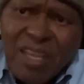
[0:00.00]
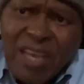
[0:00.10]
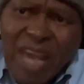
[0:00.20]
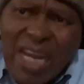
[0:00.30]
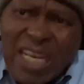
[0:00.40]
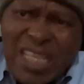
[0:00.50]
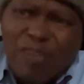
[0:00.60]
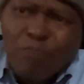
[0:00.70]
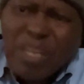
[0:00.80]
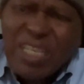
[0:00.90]
and it is
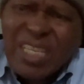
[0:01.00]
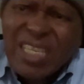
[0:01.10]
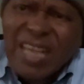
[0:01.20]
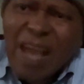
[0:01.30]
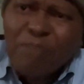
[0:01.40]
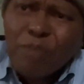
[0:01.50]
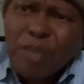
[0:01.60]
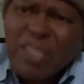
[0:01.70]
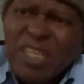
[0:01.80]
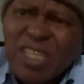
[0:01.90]
being disturbed by
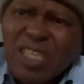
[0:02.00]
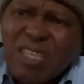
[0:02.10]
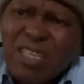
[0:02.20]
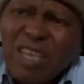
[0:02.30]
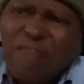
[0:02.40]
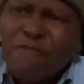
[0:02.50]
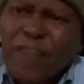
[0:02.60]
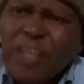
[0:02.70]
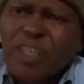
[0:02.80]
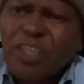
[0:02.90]
this
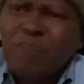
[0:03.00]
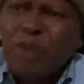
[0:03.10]
infection,